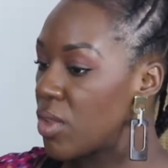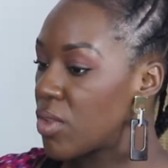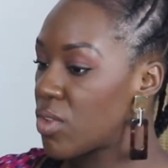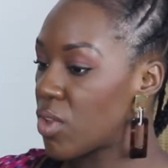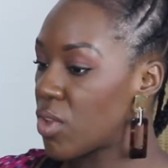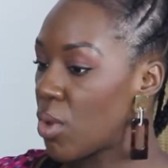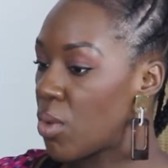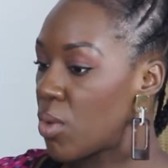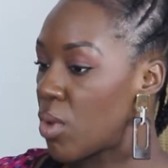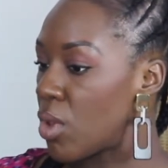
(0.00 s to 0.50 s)

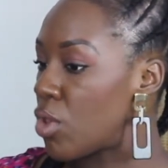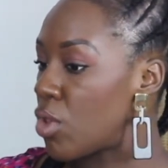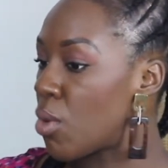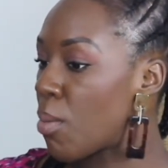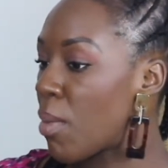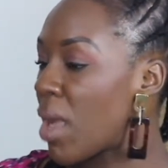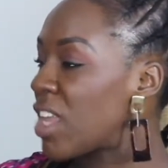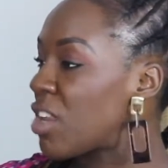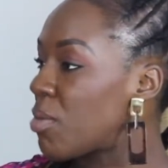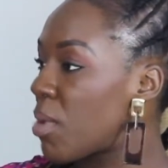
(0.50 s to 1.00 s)
So your
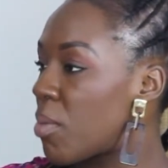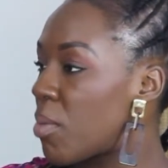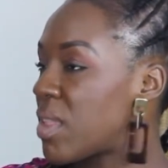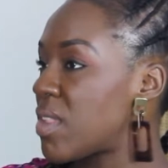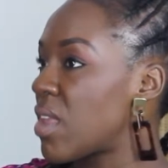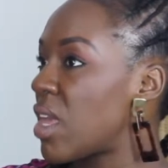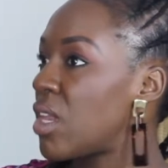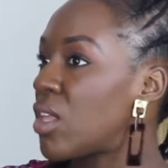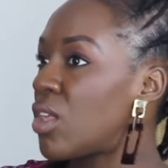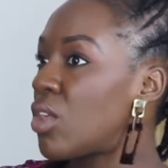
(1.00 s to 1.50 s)
mind might be
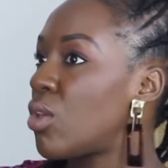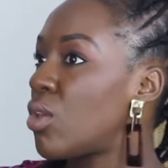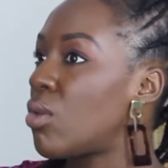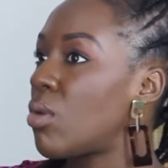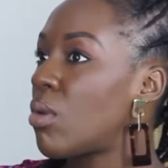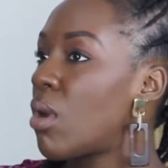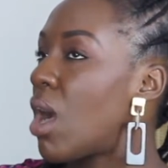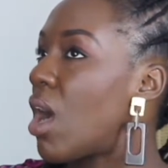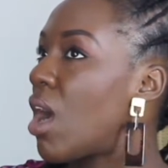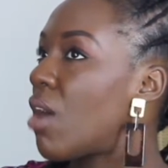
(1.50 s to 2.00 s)
telling
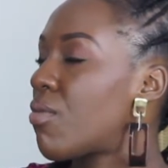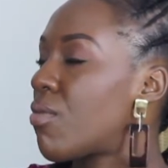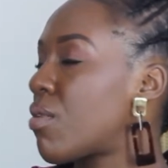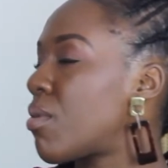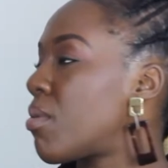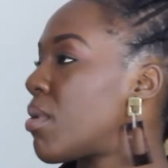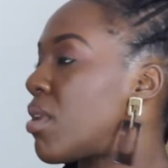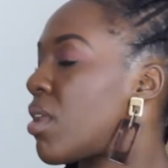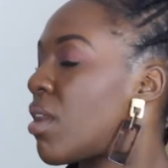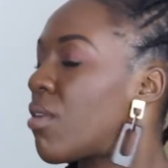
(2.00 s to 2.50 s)
you, I've
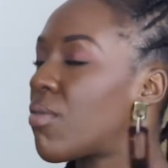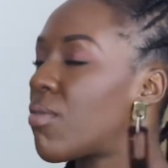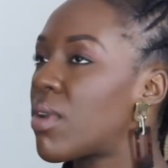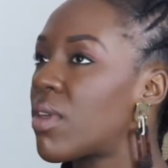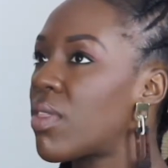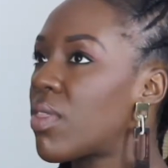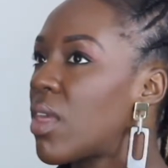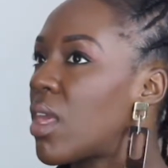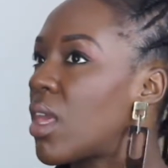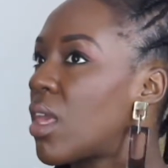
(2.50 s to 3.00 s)
ruined
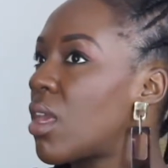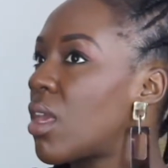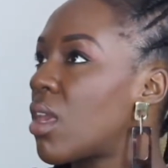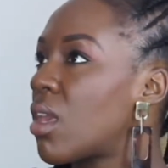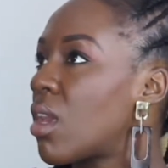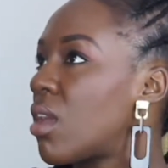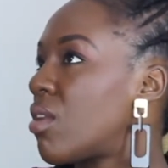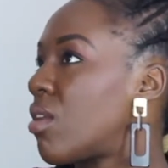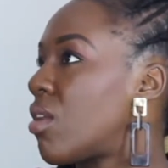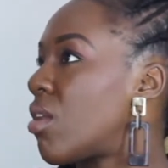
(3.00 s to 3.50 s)

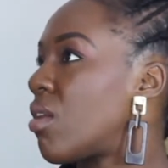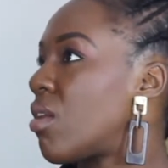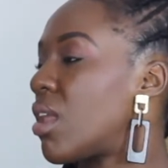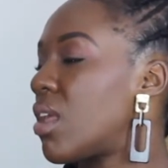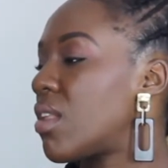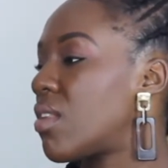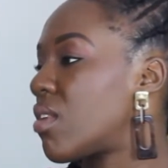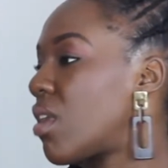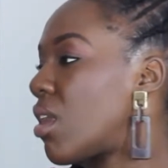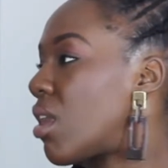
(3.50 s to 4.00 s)
everything. I don't know,
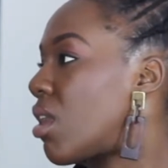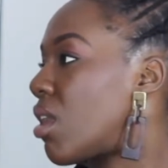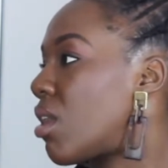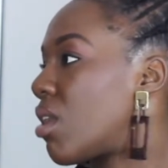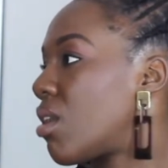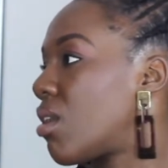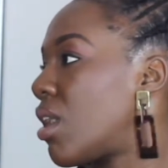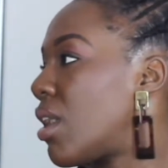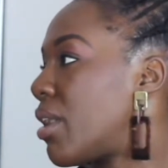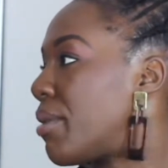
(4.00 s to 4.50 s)
let's
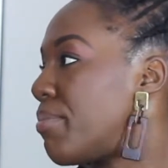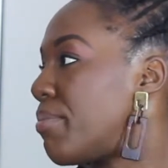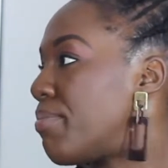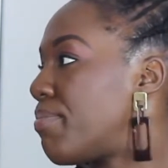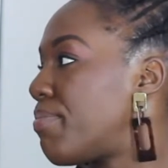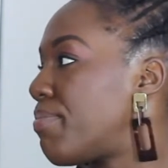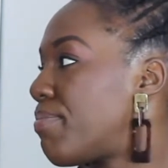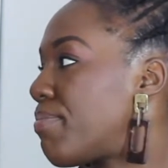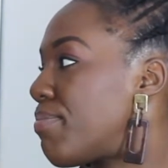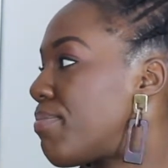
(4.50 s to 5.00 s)
say,
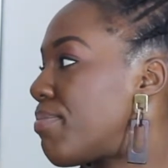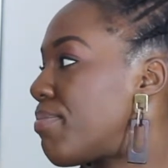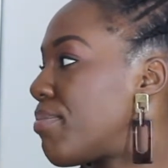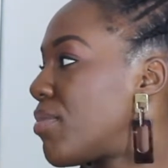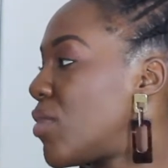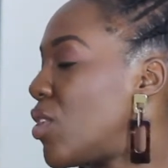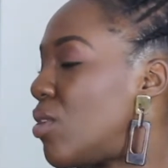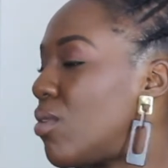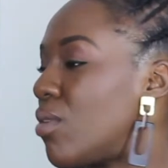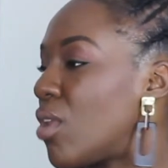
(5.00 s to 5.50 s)

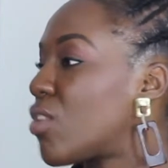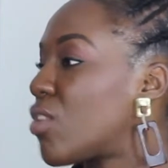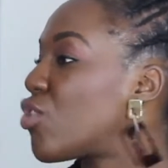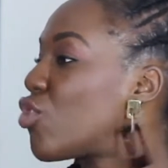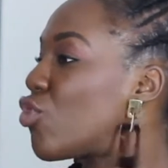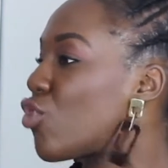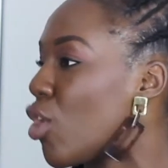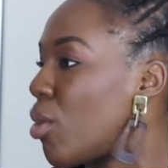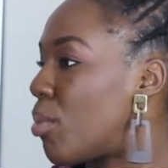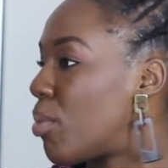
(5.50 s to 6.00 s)
you lost
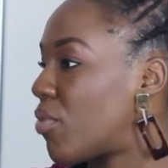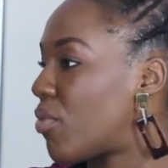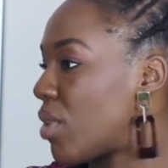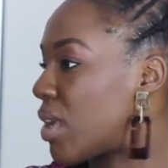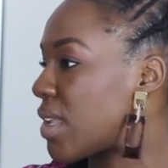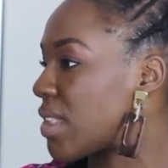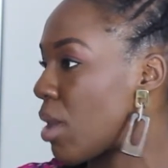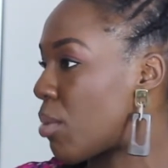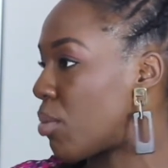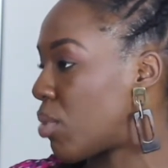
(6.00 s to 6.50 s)
a job, for
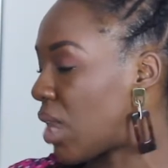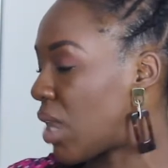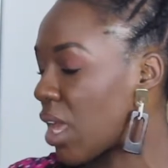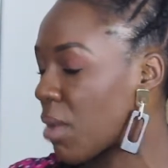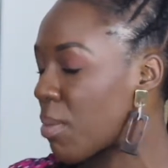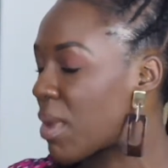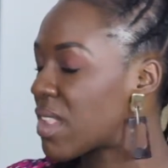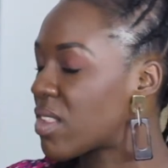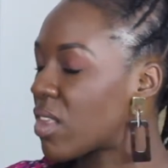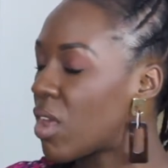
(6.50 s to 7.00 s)
example,
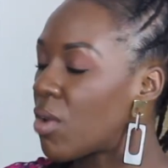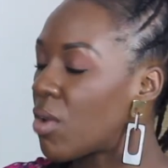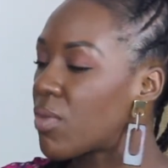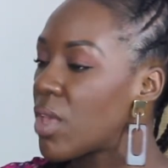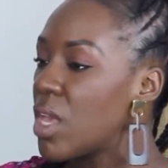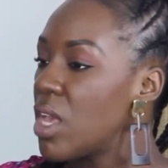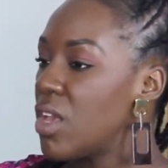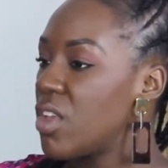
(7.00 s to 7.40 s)
like myself.